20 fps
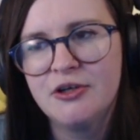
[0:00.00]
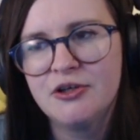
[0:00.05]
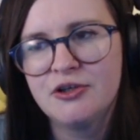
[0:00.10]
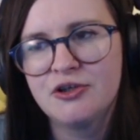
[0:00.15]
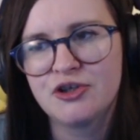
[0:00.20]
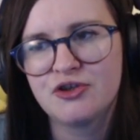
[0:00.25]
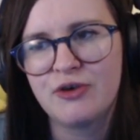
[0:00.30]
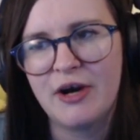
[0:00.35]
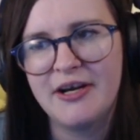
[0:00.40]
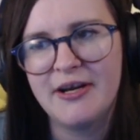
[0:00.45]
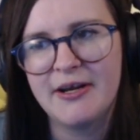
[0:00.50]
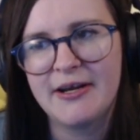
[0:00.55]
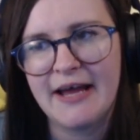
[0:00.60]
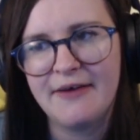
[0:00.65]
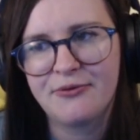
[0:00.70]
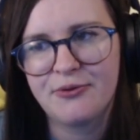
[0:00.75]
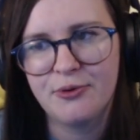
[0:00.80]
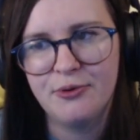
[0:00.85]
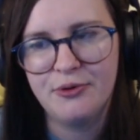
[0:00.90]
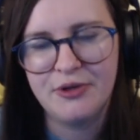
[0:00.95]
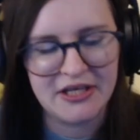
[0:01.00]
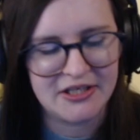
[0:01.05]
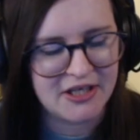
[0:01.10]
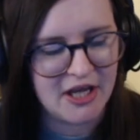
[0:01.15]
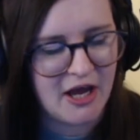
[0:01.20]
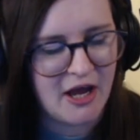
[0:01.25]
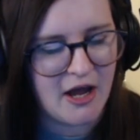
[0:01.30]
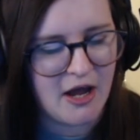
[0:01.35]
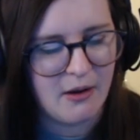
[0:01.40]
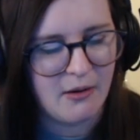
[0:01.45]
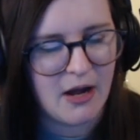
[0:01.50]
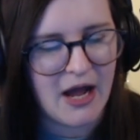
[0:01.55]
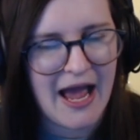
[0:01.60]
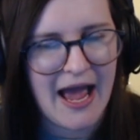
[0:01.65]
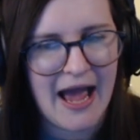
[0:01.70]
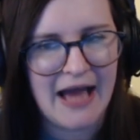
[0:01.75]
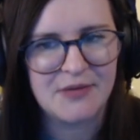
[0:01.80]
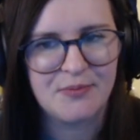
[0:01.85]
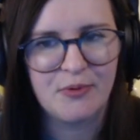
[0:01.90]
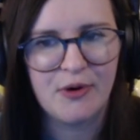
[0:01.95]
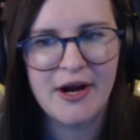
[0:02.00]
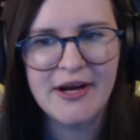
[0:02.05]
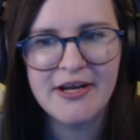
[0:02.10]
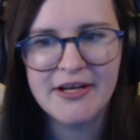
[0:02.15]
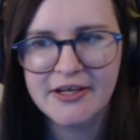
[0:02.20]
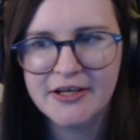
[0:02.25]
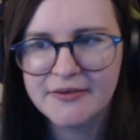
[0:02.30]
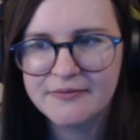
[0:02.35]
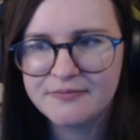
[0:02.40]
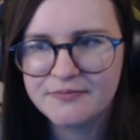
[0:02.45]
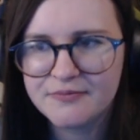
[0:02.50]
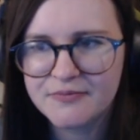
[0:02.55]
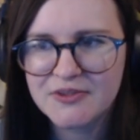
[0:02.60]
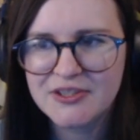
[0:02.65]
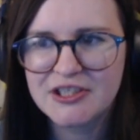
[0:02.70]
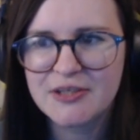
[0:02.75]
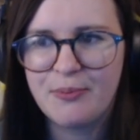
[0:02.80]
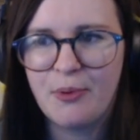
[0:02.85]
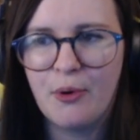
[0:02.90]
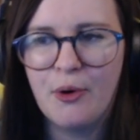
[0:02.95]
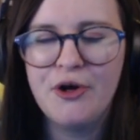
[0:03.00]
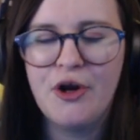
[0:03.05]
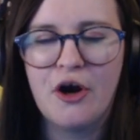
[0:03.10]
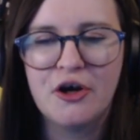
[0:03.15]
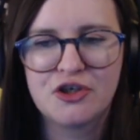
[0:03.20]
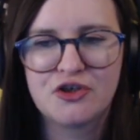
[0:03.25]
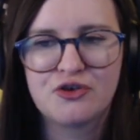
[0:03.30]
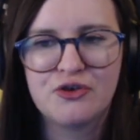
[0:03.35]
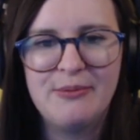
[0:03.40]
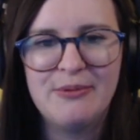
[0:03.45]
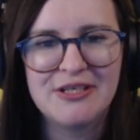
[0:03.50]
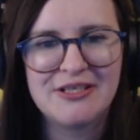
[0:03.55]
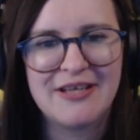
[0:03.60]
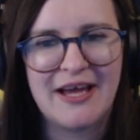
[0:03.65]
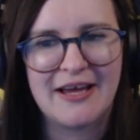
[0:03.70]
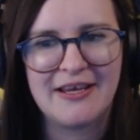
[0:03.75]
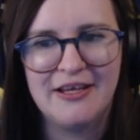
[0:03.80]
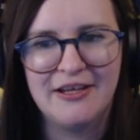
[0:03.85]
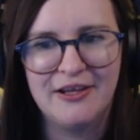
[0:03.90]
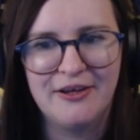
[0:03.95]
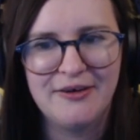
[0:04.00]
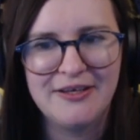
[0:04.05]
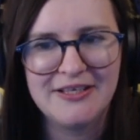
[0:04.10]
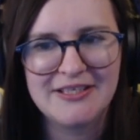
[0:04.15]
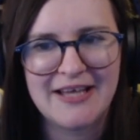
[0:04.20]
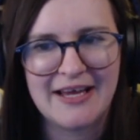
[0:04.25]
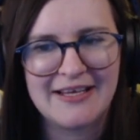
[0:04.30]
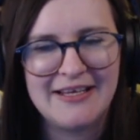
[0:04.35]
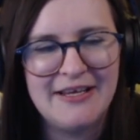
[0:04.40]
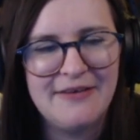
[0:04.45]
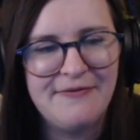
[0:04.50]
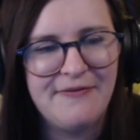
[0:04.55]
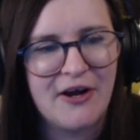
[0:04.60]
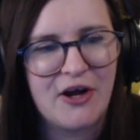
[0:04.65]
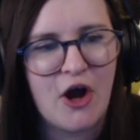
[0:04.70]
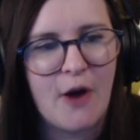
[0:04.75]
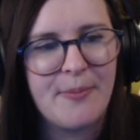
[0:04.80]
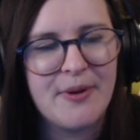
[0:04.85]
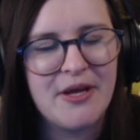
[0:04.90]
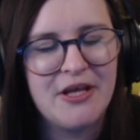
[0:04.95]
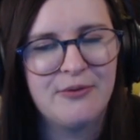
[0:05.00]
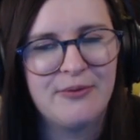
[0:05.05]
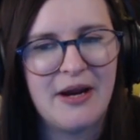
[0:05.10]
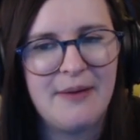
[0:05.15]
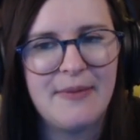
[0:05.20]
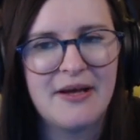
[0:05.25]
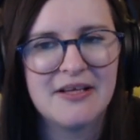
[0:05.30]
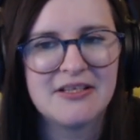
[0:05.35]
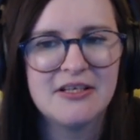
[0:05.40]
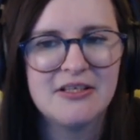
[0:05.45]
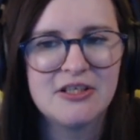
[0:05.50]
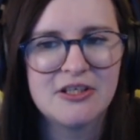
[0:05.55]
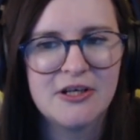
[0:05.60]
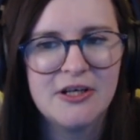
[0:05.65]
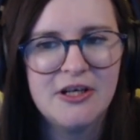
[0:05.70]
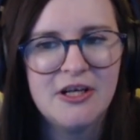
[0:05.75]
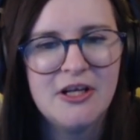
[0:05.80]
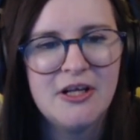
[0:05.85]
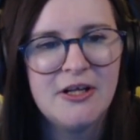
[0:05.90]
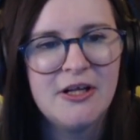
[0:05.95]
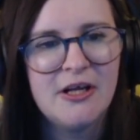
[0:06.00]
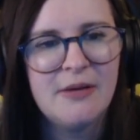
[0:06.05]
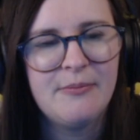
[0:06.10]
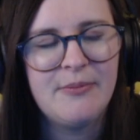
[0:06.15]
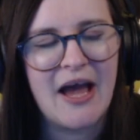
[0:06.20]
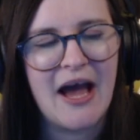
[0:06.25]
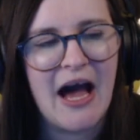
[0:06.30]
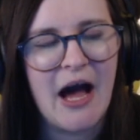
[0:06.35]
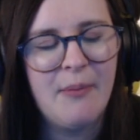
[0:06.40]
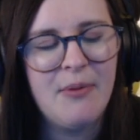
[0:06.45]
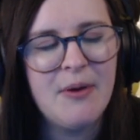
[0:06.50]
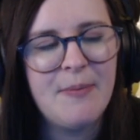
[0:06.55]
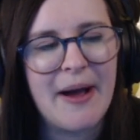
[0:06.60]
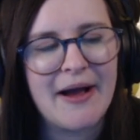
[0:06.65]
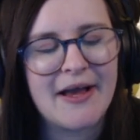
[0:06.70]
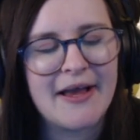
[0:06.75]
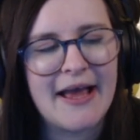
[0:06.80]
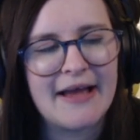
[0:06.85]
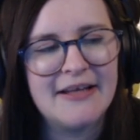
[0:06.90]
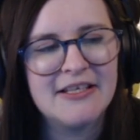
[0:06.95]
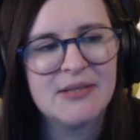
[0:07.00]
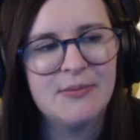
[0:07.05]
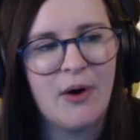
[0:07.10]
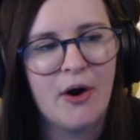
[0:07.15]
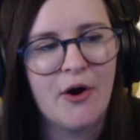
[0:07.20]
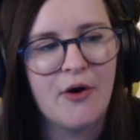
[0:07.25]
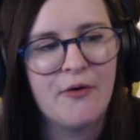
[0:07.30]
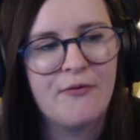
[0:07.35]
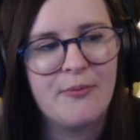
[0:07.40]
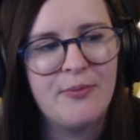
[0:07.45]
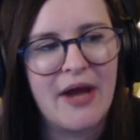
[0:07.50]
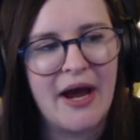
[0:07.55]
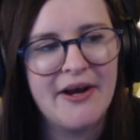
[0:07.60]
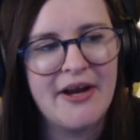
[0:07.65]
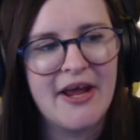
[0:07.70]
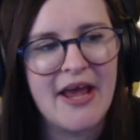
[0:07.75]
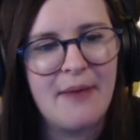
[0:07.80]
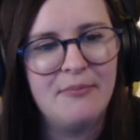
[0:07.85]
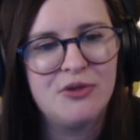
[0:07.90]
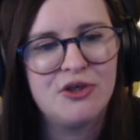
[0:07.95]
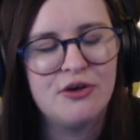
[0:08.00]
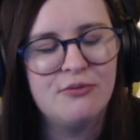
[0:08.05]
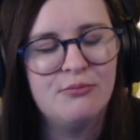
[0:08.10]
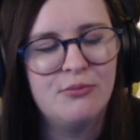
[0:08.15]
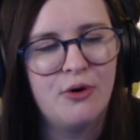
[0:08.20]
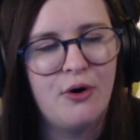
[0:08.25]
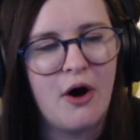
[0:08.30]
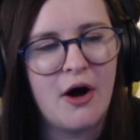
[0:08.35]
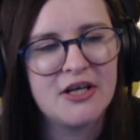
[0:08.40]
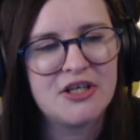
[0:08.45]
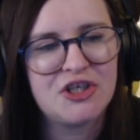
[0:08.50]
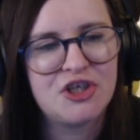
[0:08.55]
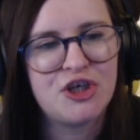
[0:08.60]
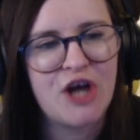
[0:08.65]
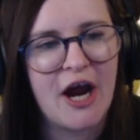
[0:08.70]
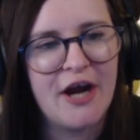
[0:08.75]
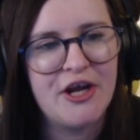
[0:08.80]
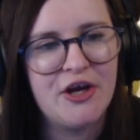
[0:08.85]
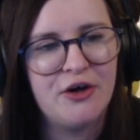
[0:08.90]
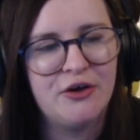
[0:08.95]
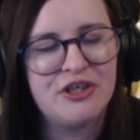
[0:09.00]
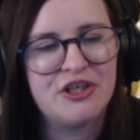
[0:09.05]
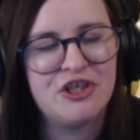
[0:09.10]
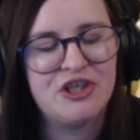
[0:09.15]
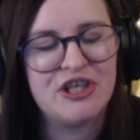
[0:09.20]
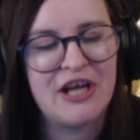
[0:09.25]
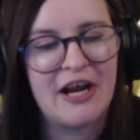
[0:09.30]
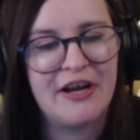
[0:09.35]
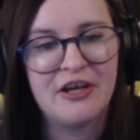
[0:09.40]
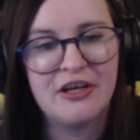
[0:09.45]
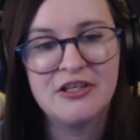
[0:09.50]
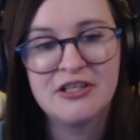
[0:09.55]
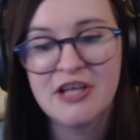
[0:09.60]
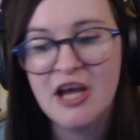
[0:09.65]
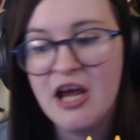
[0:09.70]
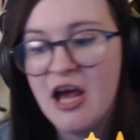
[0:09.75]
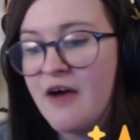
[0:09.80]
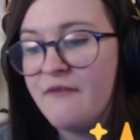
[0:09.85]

Just trying to get through this uh, ad break. Supporting our streamers. Thank you, Lewis. Thank you for copying the rain message. But yeah, I'll be back again tomorrow from 9am doing more shiny hunting shenanigans.